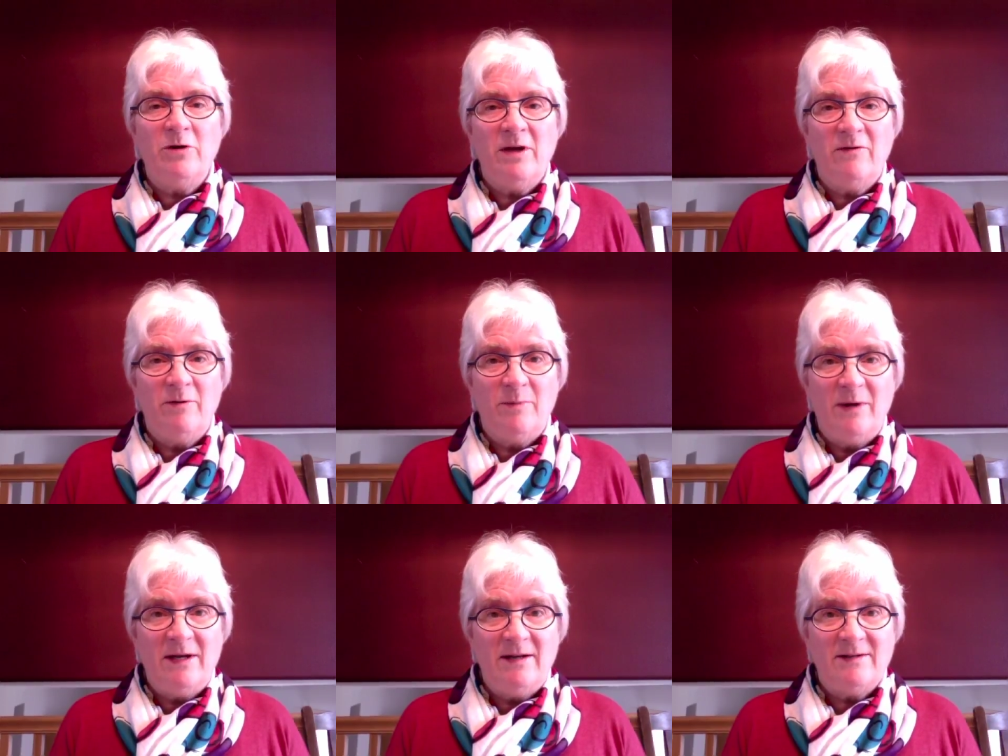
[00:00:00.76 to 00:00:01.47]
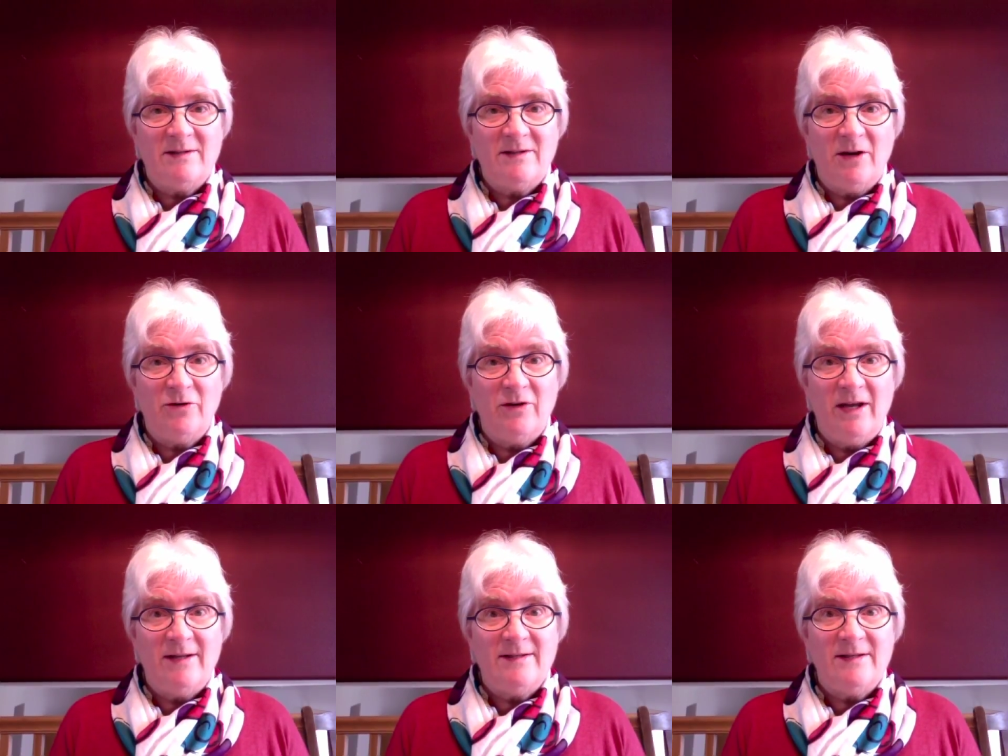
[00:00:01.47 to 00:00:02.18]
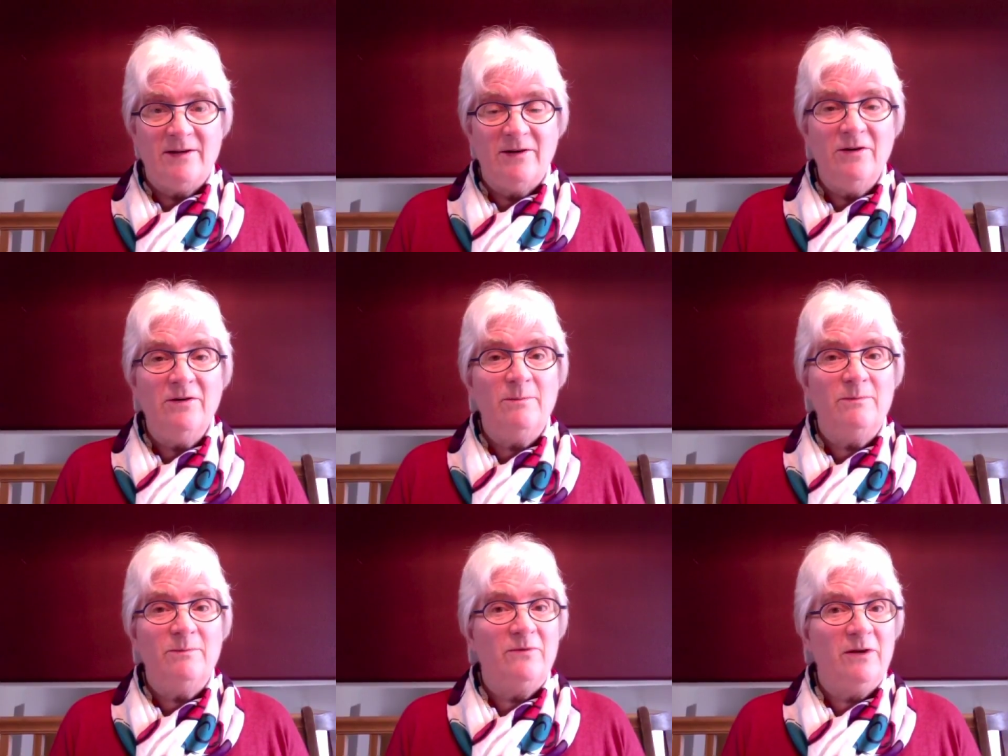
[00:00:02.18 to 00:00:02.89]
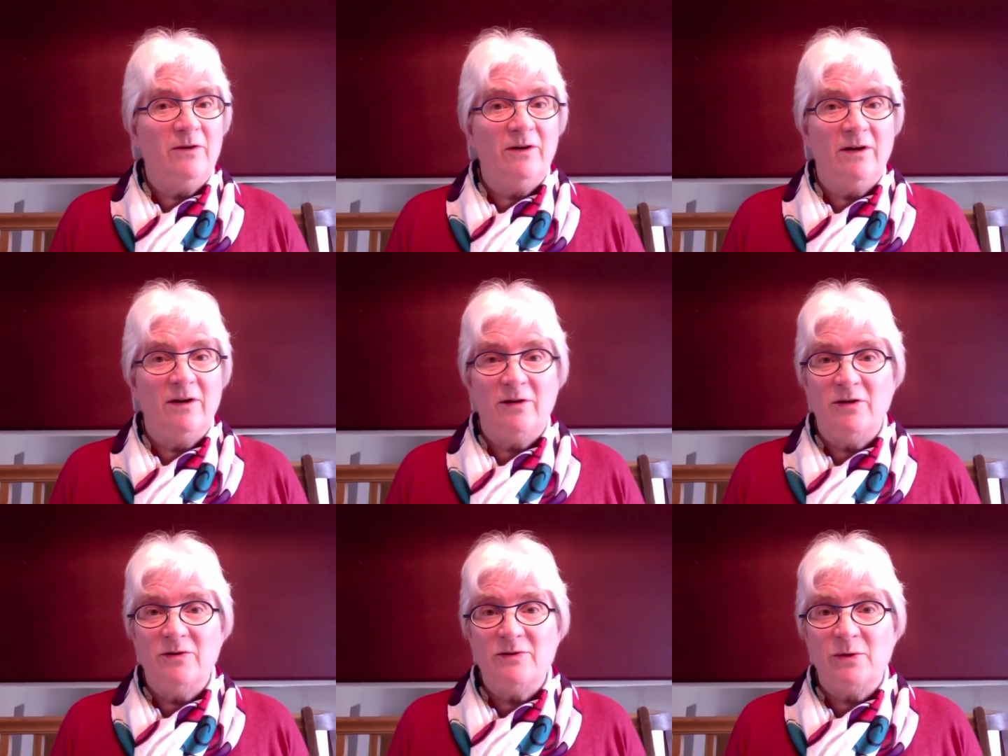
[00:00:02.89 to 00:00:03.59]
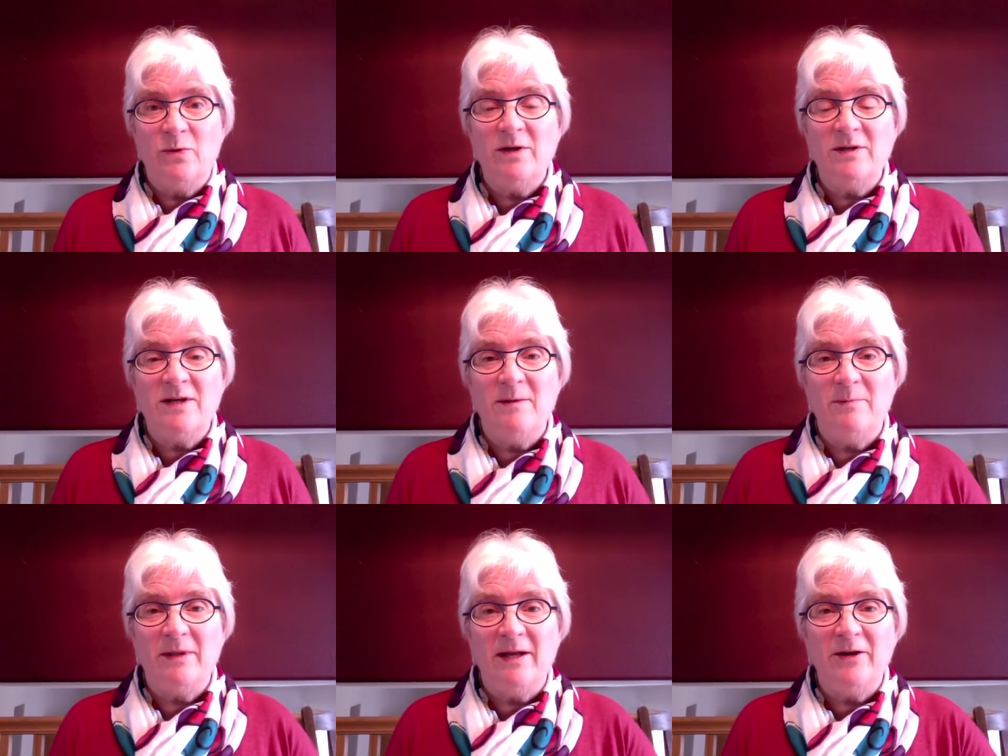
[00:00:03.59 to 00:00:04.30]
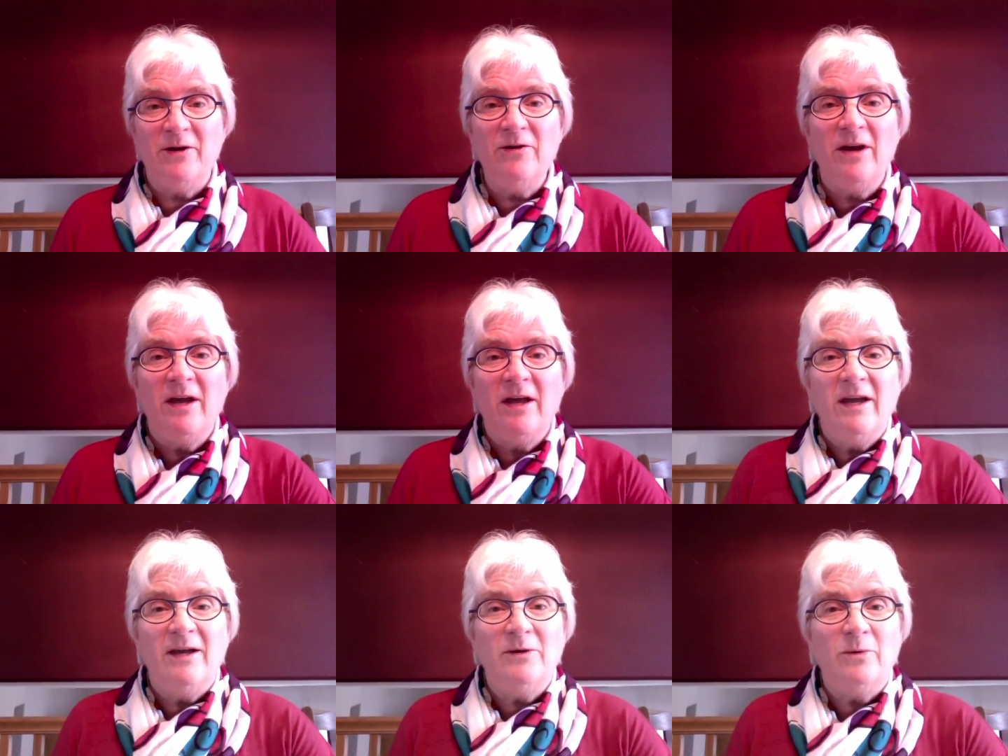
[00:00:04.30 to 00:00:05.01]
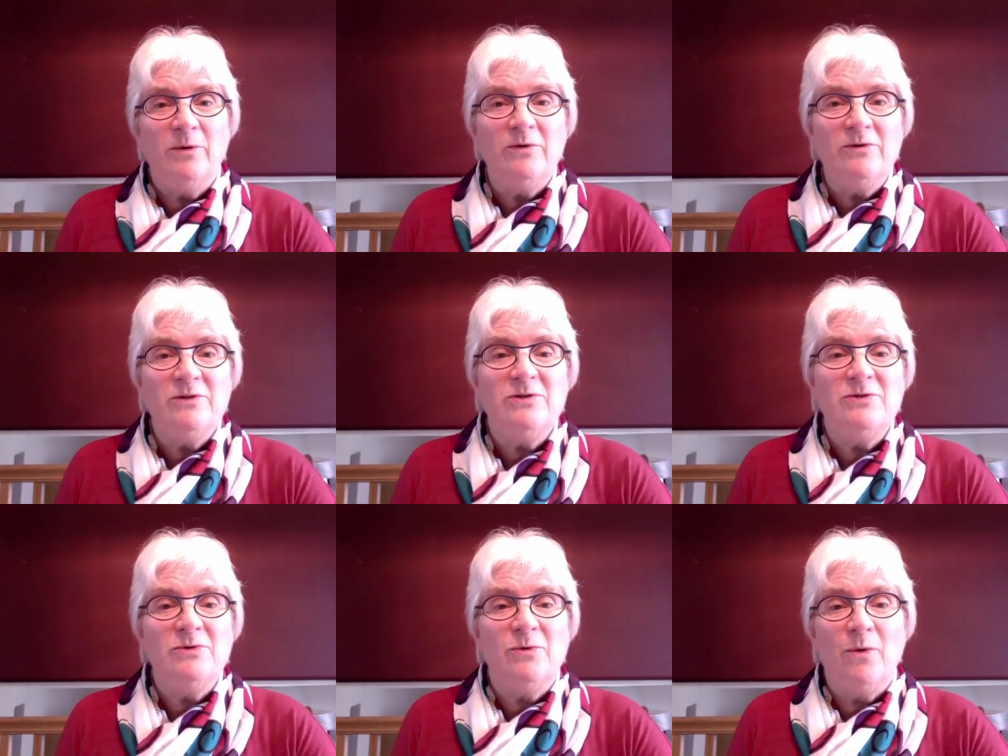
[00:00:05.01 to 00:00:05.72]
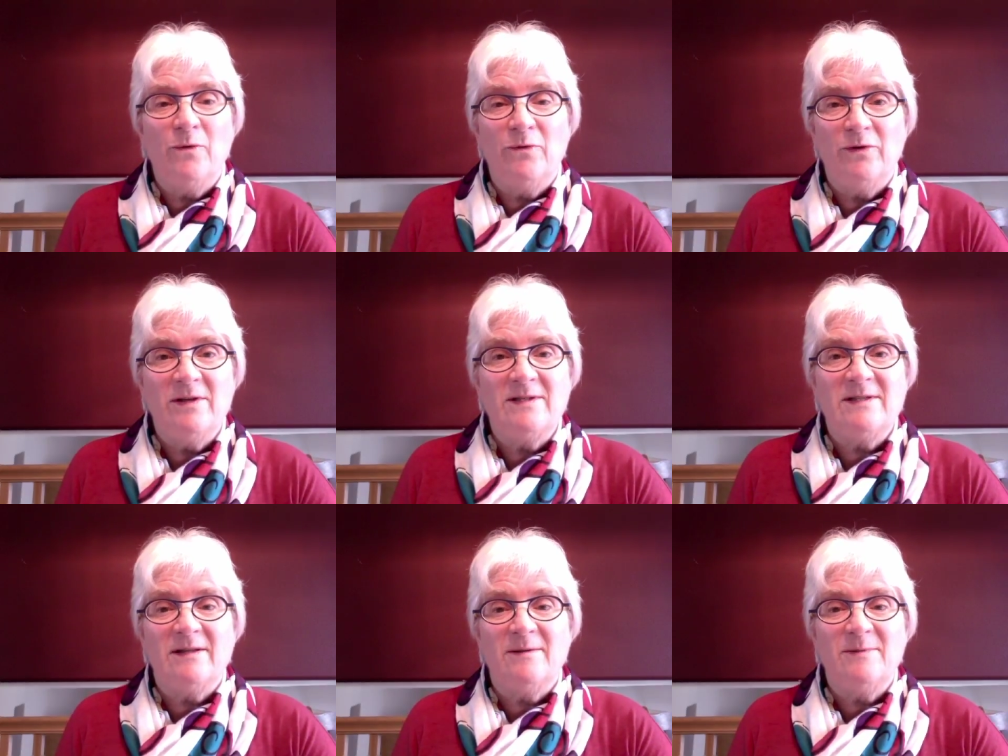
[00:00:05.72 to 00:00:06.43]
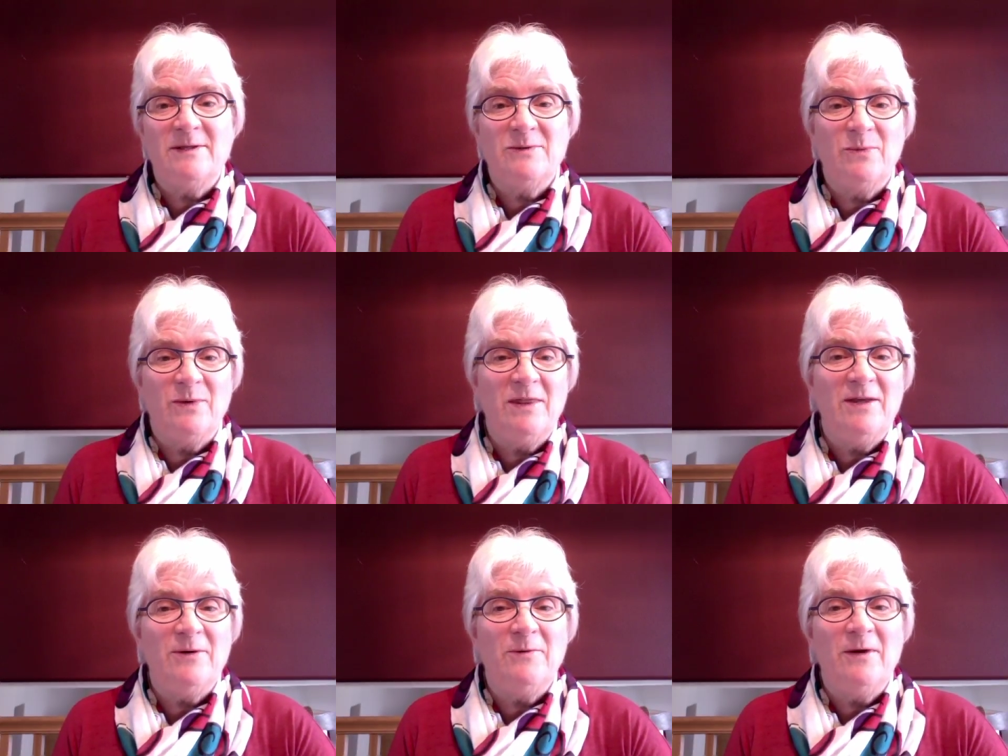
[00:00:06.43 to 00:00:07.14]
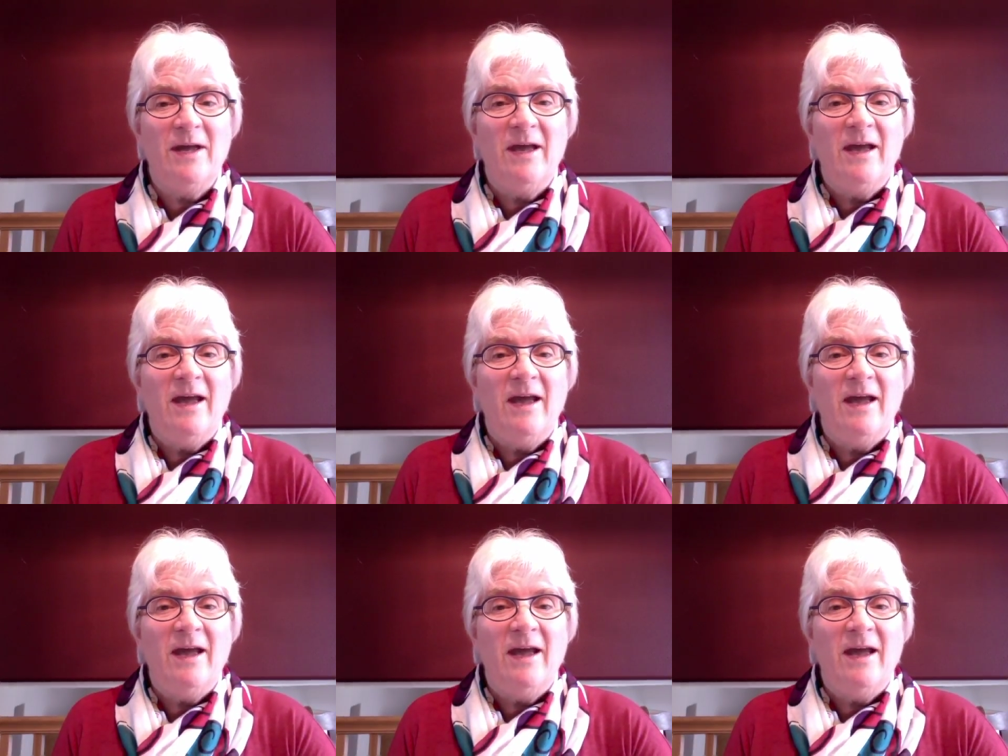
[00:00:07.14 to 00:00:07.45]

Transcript: Everybody, it's Dr. Hayes here, figuring out how to use the QuickTime Player in order to go over the syllabus with you.